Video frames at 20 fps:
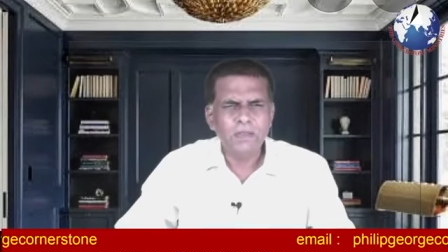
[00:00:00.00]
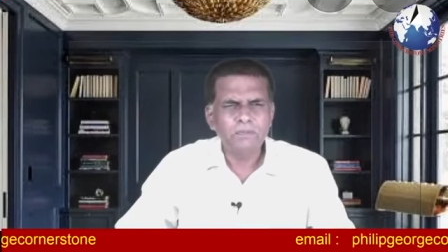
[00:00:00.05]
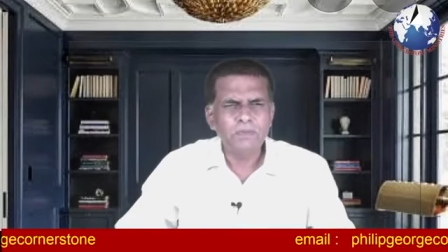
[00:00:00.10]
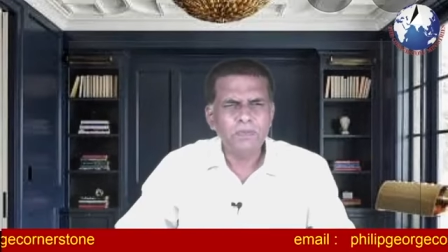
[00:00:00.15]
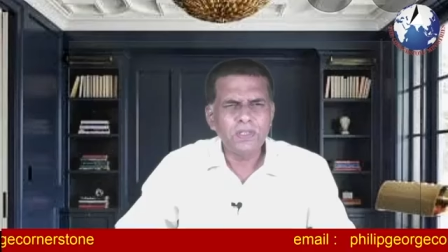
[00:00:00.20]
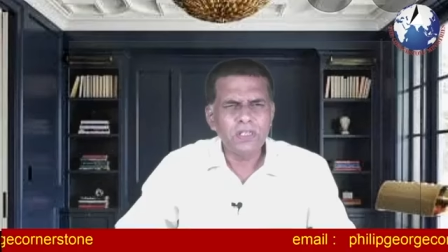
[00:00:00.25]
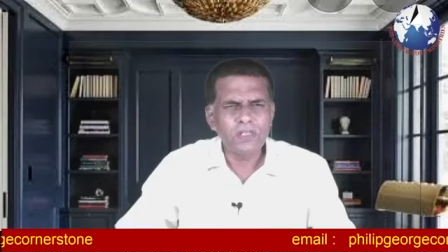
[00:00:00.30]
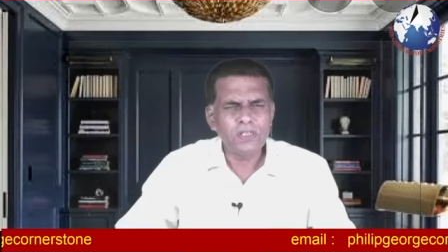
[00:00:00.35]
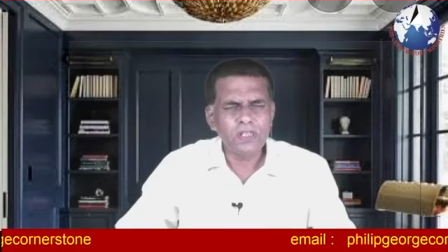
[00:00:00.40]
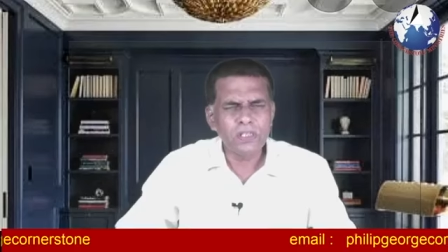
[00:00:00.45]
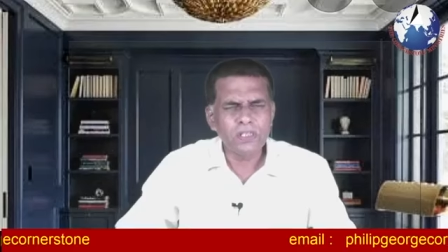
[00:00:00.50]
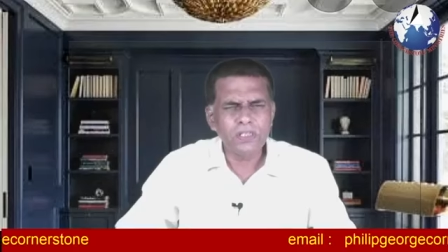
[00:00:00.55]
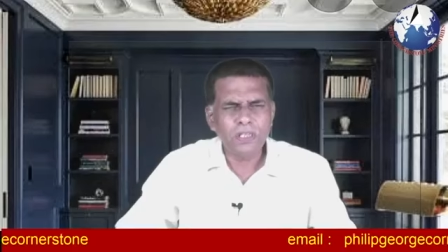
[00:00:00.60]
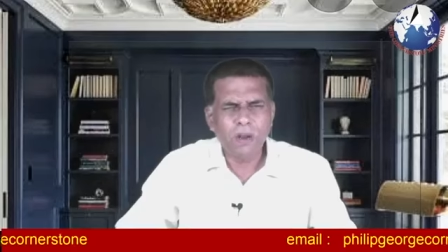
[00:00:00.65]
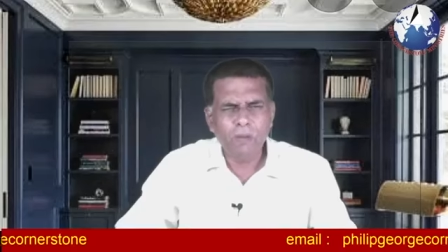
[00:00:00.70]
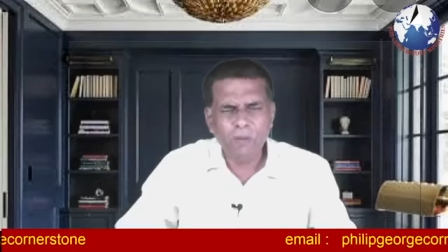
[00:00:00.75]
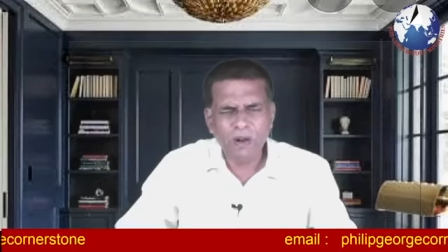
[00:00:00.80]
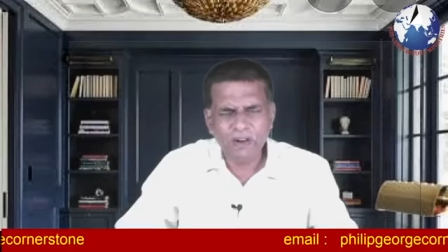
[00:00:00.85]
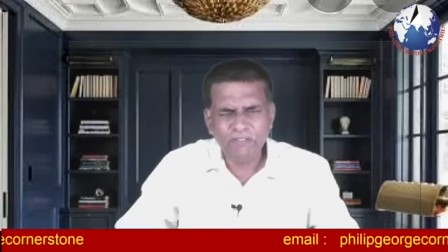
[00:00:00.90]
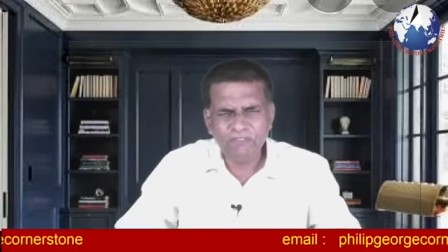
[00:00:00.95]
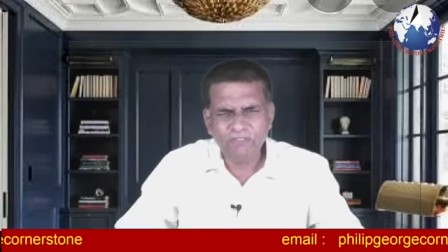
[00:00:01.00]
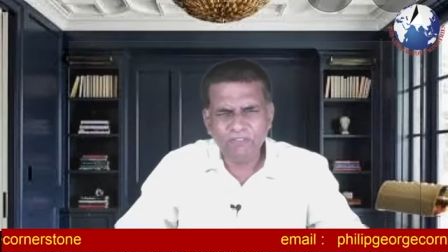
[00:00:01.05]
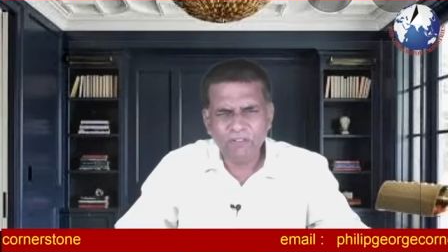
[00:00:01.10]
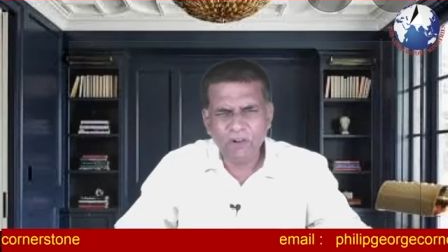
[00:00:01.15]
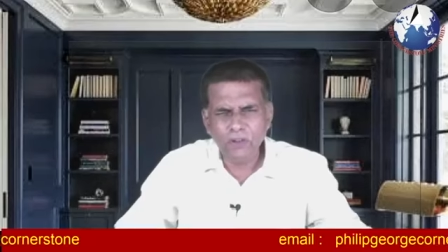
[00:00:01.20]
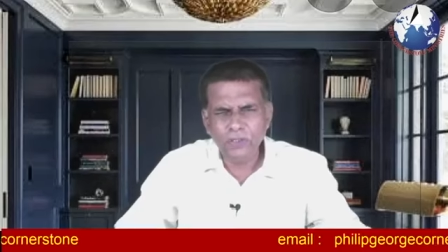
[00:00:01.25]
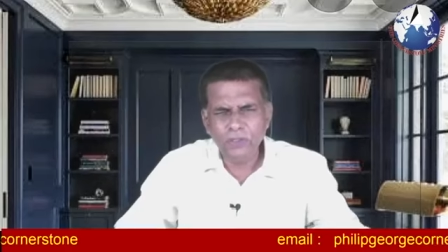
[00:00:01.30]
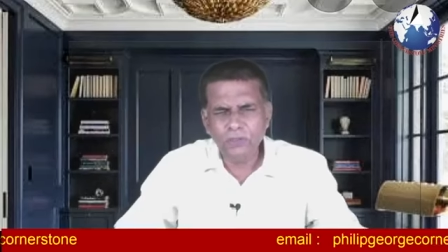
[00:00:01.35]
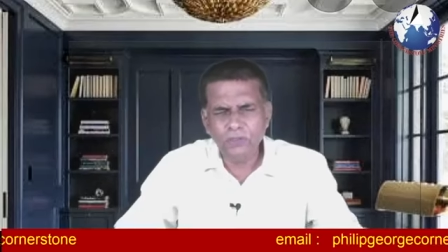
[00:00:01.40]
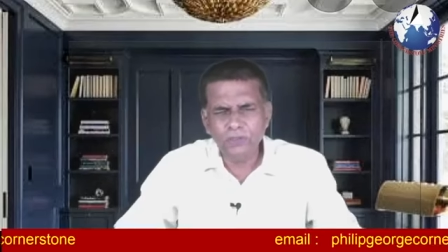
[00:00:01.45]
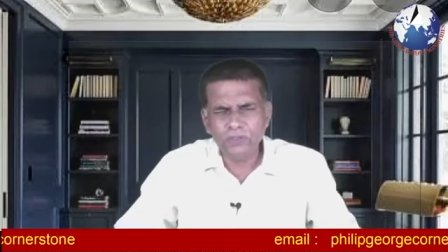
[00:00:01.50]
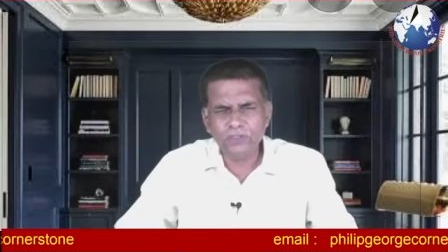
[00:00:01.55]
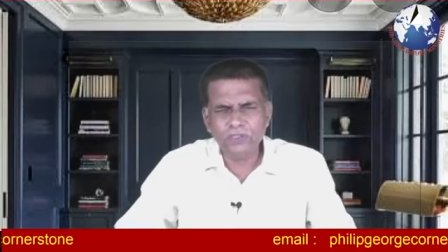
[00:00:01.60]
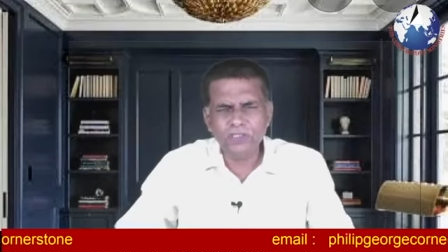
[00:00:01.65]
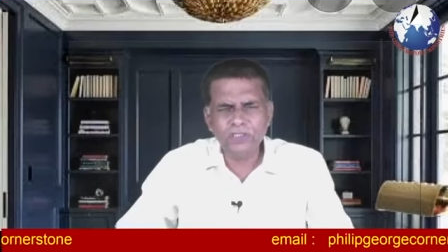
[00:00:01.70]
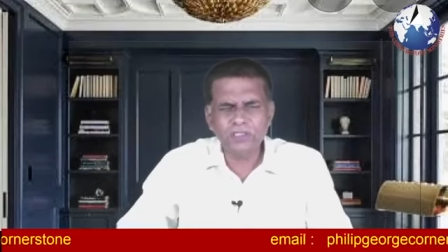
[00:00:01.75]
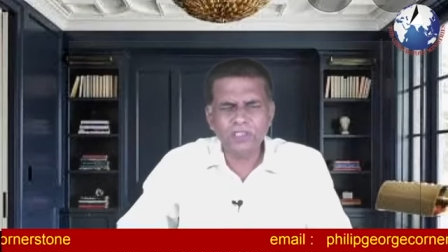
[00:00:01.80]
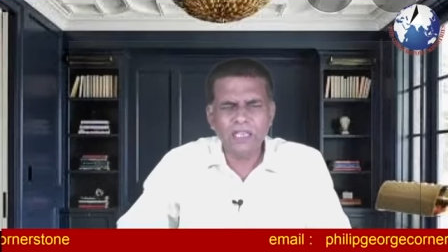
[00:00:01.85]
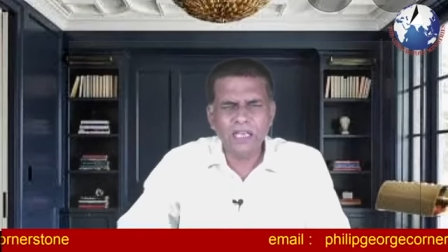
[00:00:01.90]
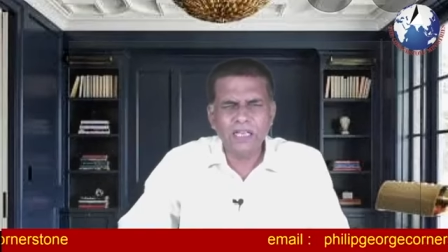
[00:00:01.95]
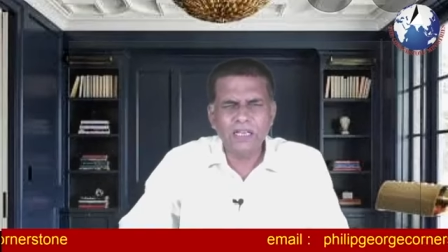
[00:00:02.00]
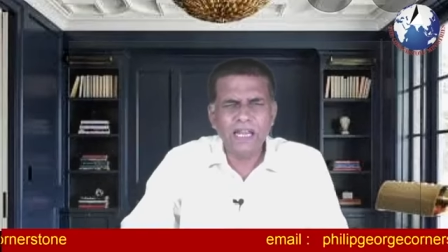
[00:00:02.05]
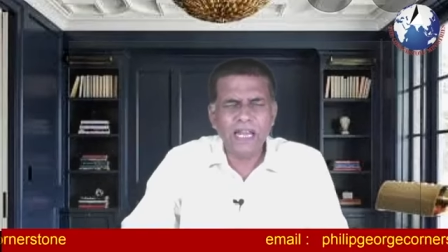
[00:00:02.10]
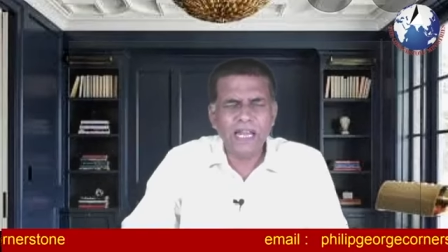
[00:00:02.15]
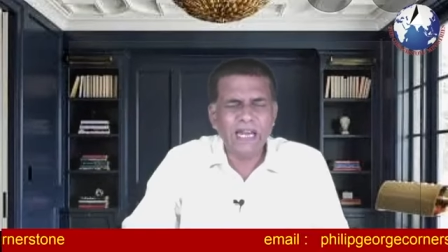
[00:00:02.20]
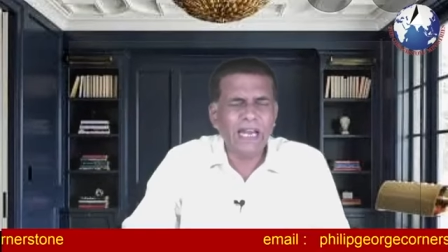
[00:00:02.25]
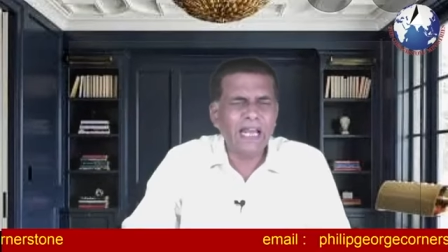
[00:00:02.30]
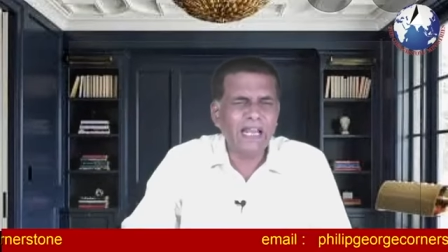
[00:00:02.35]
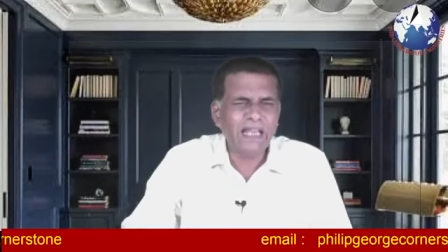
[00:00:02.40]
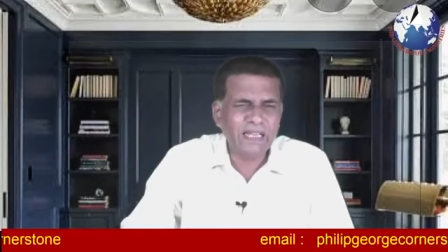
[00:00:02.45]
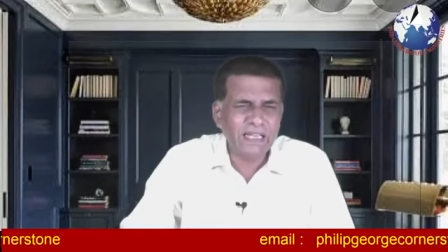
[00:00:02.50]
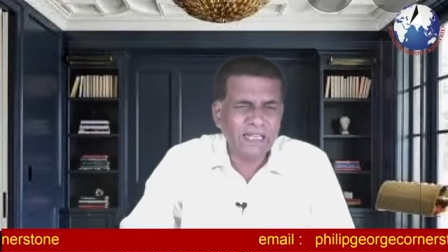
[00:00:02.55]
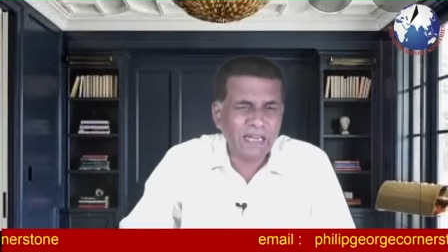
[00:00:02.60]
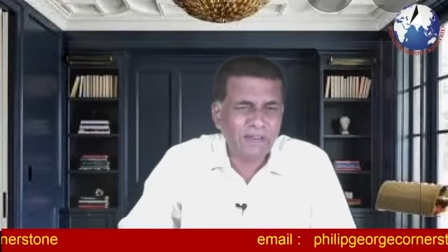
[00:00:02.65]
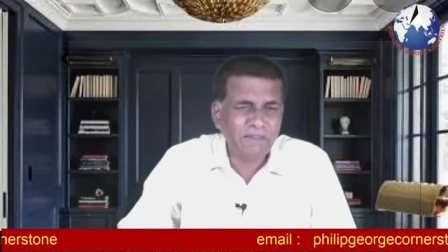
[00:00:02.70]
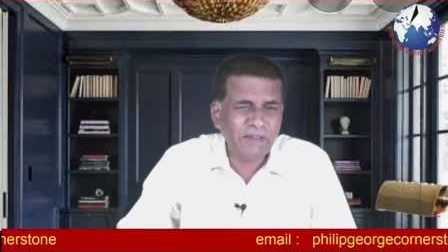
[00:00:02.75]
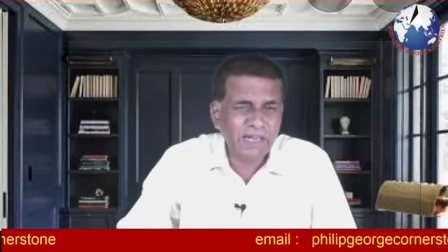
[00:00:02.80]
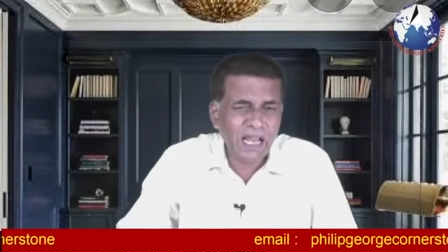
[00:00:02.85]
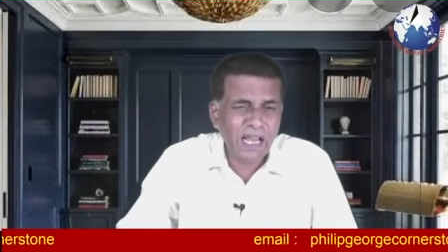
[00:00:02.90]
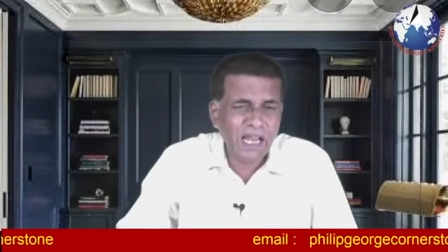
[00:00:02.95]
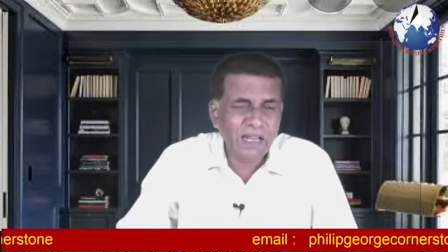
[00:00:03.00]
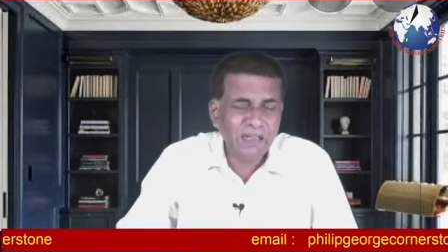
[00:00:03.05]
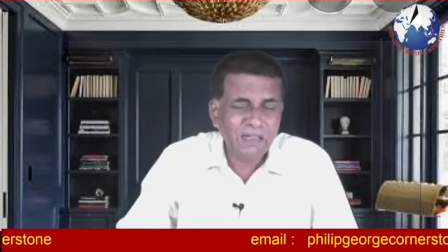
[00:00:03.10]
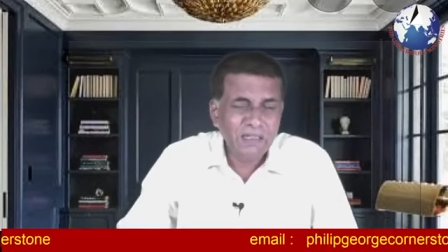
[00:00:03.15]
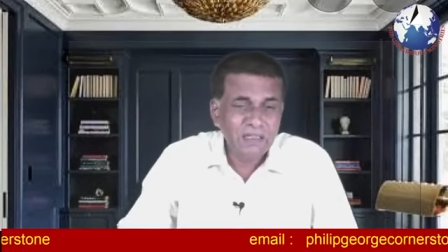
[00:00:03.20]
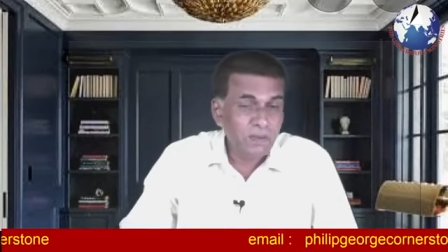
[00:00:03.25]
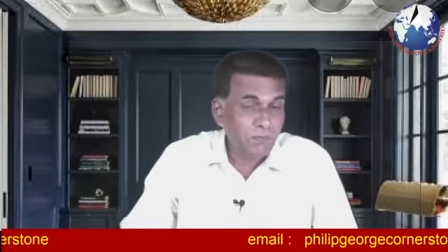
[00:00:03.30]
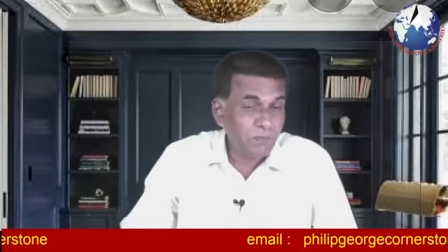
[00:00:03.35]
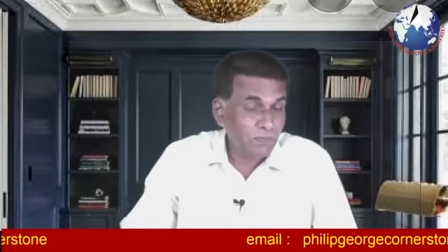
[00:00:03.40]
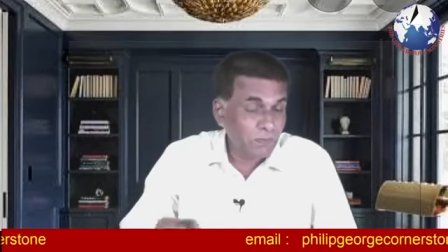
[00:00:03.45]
This is the word for you, Sister Lena Gravina.